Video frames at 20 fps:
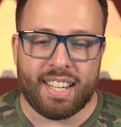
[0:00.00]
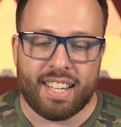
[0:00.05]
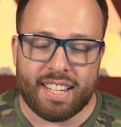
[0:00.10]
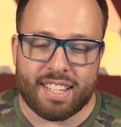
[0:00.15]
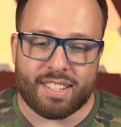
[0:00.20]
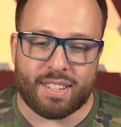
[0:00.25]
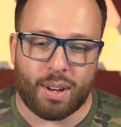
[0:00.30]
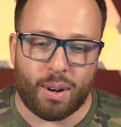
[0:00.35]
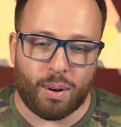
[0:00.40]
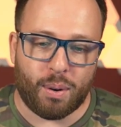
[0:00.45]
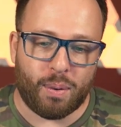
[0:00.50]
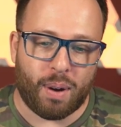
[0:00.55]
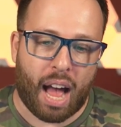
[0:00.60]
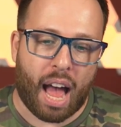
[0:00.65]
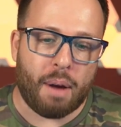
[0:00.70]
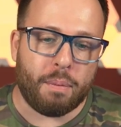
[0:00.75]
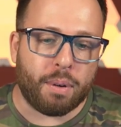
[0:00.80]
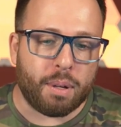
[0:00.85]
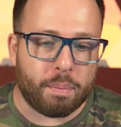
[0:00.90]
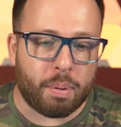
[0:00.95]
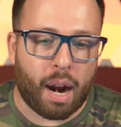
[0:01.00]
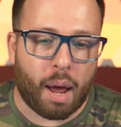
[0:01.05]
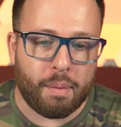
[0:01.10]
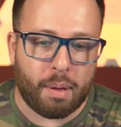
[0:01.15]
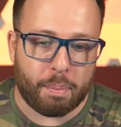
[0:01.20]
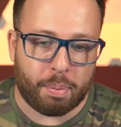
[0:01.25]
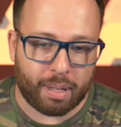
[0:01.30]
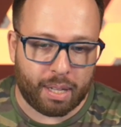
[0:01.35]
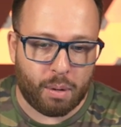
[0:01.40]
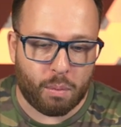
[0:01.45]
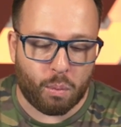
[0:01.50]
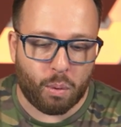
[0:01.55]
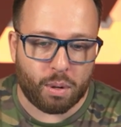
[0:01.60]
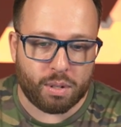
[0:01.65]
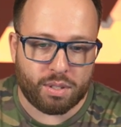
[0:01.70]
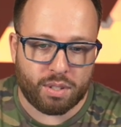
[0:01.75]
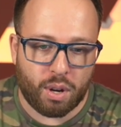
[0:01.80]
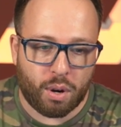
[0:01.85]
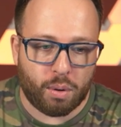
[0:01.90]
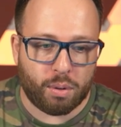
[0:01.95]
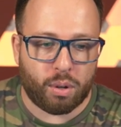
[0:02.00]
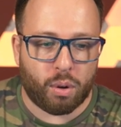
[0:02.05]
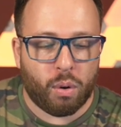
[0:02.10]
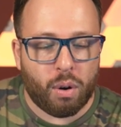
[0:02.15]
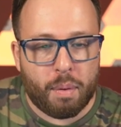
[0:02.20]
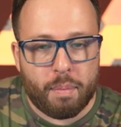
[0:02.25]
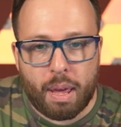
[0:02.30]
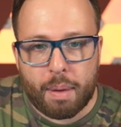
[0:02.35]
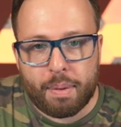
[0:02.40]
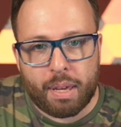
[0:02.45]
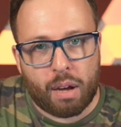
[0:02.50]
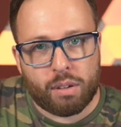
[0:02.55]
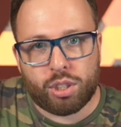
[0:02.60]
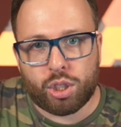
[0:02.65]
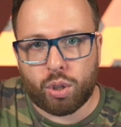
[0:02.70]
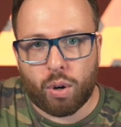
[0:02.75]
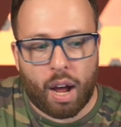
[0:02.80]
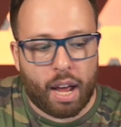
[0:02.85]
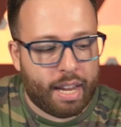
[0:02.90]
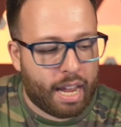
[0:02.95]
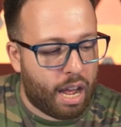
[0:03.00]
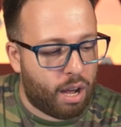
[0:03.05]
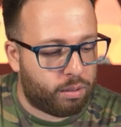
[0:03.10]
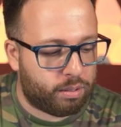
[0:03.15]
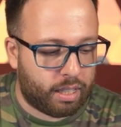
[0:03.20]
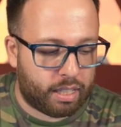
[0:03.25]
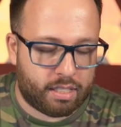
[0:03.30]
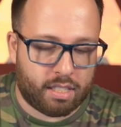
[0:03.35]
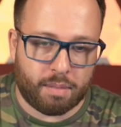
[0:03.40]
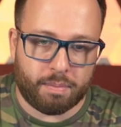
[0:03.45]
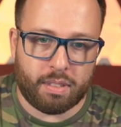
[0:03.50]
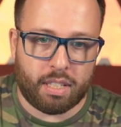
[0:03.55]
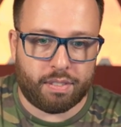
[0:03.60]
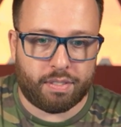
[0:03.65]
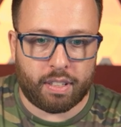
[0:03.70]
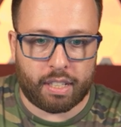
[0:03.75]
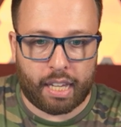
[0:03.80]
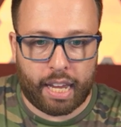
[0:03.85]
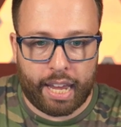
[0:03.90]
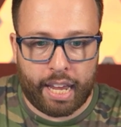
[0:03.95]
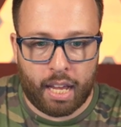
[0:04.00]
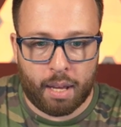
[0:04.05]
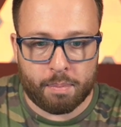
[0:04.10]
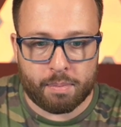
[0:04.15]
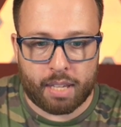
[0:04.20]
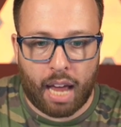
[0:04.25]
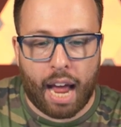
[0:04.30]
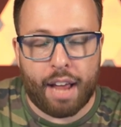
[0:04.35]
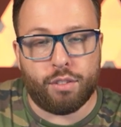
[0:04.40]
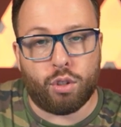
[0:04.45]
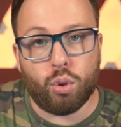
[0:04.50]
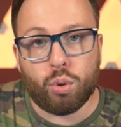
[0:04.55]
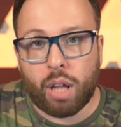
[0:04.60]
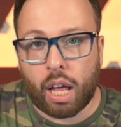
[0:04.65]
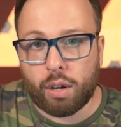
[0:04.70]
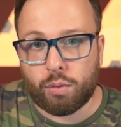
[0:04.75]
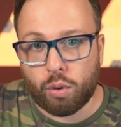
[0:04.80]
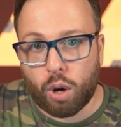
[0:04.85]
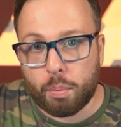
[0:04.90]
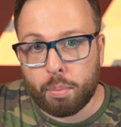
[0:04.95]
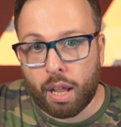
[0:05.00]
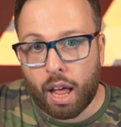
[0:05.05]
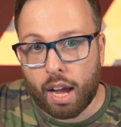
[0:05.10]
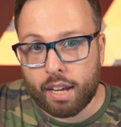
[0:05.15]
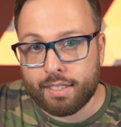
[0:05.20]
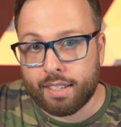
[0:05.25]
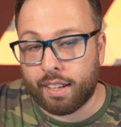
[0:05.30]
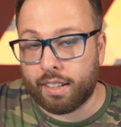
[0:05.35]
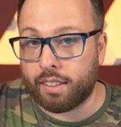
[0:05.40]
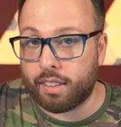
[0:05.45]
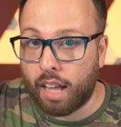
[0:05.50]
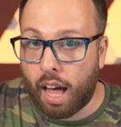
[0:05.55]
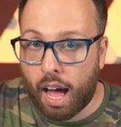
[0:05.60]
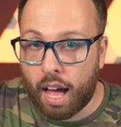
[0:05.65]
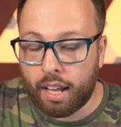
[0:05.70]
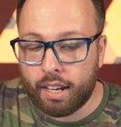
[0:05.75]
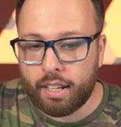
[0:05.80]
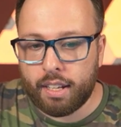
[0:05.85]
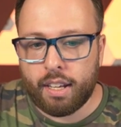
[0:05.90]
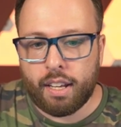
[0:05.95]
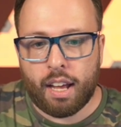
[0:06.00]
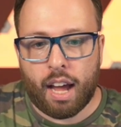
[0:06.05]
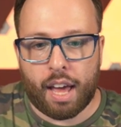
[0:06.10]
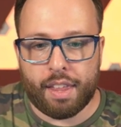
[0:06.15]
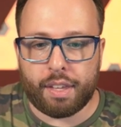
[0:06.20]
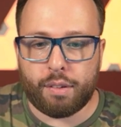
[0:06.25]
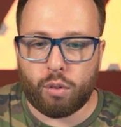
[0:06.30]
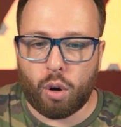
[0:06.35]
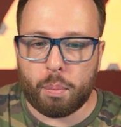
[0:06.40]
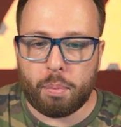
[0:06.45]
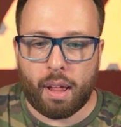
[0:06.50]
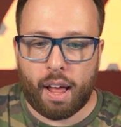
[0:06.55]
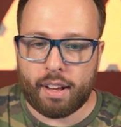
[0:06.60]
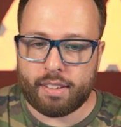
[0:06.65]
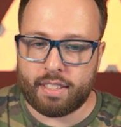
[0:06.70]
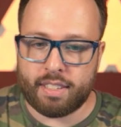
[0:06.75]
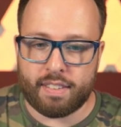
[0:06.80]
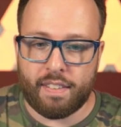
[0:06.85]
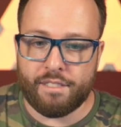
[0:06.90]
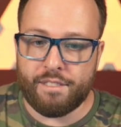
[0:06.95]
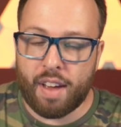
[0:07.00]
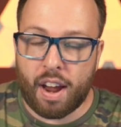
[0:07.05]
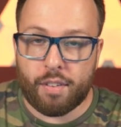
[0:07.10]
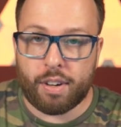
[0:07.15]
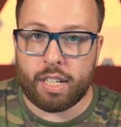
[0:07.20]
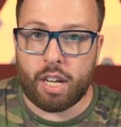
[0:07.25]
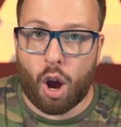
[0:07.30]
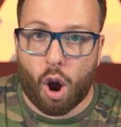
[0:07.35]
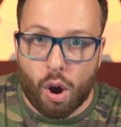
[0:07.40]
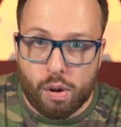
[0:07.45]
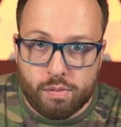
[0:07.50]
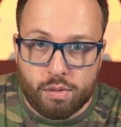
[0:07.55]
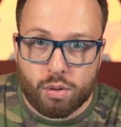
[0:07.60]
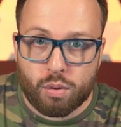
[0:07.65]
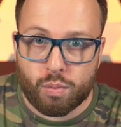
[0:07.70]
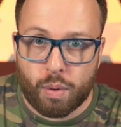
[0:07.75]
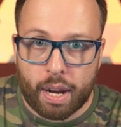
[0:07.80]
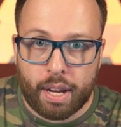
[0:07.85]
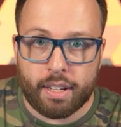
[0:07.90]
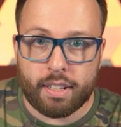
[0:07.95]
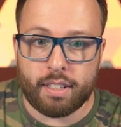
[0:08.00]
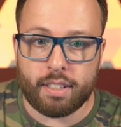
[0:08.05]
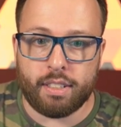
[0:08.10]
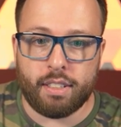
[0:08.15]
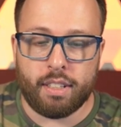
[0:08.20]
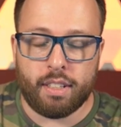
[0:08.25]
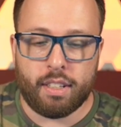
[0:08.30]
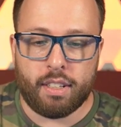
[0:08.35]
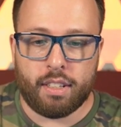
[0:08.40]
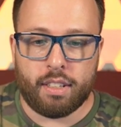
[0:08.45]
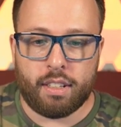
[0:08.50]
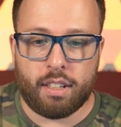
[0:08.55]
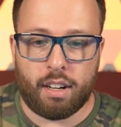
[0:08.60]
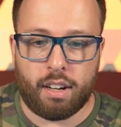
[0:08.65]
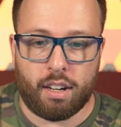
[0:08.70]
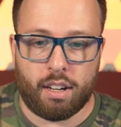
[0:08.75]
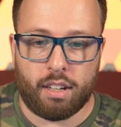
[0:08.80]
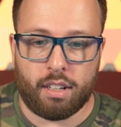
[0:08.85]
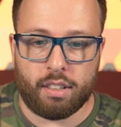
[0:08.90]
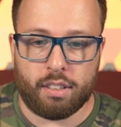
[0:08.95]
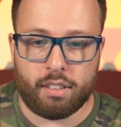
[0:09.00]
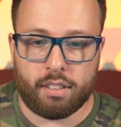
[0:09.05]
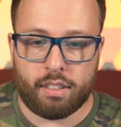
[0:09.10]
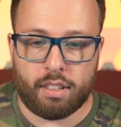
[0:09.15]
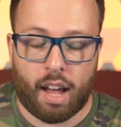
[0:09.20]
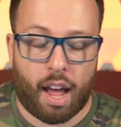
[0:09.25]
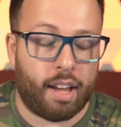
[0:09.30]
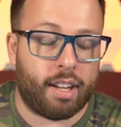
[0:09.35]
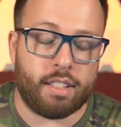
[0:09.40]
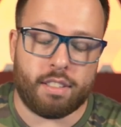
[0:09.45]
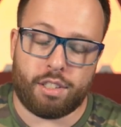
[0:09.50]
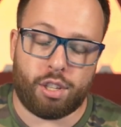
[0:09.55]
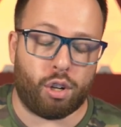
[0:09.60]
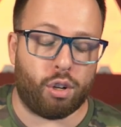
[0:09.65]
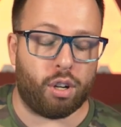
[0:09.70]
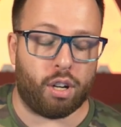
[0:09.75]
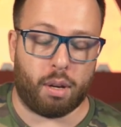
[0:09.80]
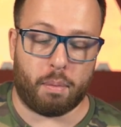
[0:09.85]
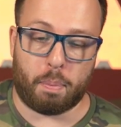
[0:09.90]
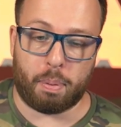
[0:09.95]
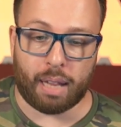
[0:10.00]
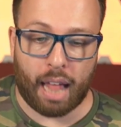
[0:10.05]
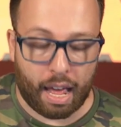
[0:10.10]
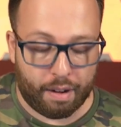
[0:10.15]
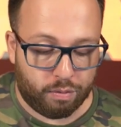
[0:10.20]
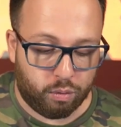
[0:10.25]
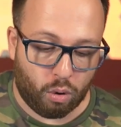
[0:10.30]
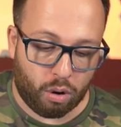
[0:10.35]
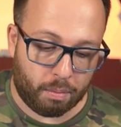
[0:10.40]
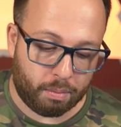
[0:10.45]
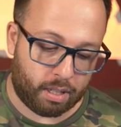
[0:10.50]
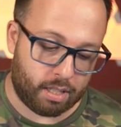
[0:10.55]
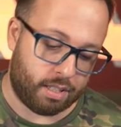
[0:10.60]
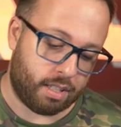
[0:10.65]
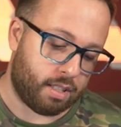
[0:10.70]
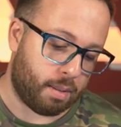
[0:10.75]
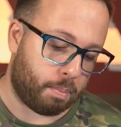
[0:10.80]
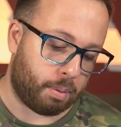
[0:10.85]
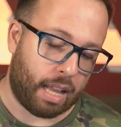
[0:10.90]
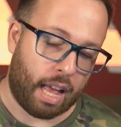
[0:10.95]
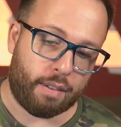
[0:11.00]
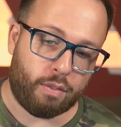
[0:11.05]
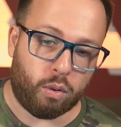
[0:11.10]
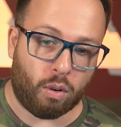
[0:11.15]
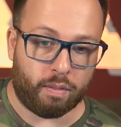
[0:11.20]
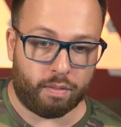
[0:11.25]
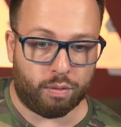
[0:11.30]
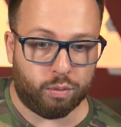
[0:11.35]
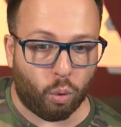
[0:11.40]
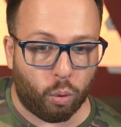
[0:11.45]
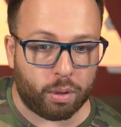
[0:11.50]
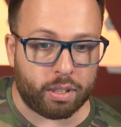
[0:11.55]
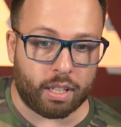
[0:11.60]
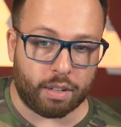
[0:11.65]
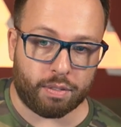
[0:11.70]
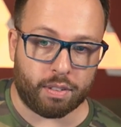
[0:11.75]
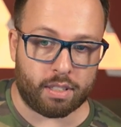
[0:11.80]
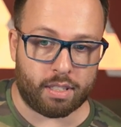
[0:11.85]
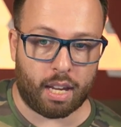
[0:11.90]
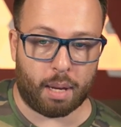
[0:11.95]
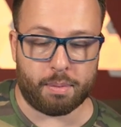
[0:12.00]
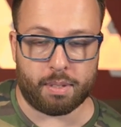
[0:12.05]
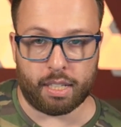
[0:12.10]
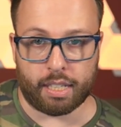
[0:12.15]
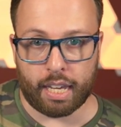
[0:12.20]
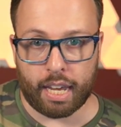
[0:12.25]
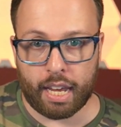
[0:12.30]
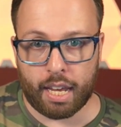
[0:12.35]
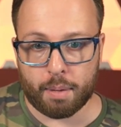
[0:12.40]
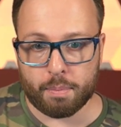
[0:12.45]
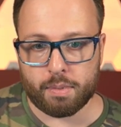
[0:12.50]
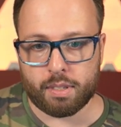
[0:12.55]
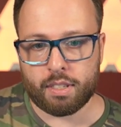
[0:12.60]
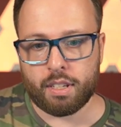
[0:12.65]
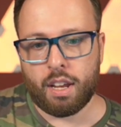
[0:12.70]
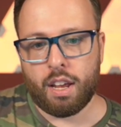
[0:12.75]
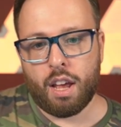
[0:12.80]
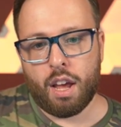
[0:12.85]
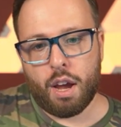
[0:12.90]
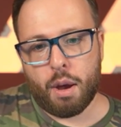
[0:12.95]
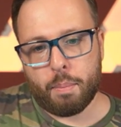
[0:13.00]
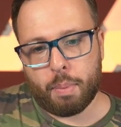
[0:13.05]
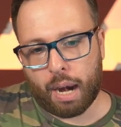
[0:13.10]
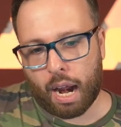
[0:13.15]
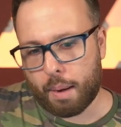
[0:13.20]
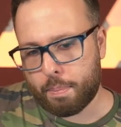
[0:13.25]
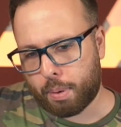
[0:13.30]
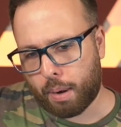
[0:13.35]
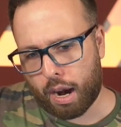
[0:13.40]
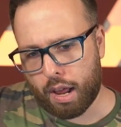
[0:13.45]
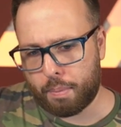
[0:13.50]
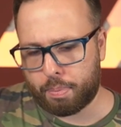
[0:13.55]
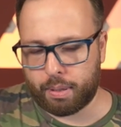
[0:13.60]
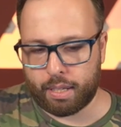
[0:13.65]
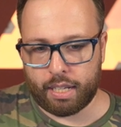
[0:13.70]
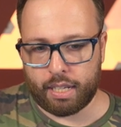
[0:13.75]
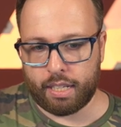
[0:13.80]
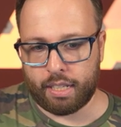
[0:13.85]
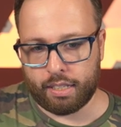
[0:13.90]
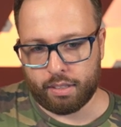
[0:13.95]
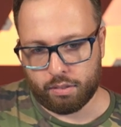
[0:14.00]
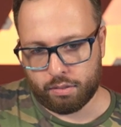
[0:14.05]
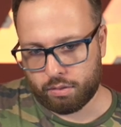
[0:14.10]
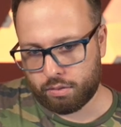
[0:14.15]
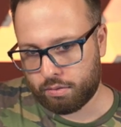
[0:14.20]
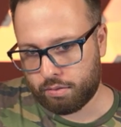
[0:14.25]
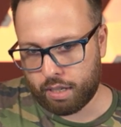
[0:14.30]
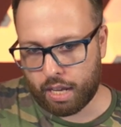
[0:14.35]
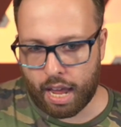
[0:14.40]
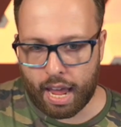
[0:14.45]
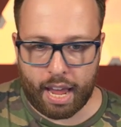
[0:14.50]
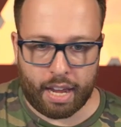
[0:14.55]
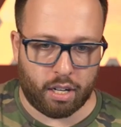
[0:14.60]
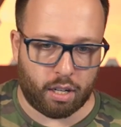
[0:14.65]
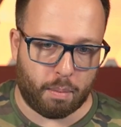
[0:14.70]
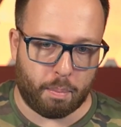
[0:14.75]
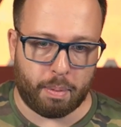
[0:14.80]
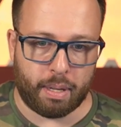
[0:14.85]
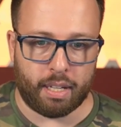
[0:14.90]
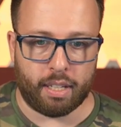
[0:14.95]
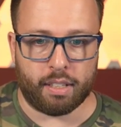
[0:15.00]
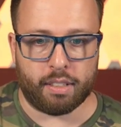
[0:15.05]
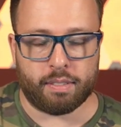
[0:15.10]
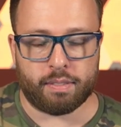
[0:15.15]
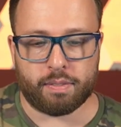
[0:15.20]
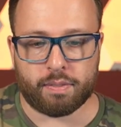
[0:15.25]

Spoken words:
So I would probably play Warzone, or maybe I'll try out like some different games. I do like Roblox a lot. I think Roblox is a very underrated, I consider it a platform because it's a platform for different types of games, but I'd probably play A or B.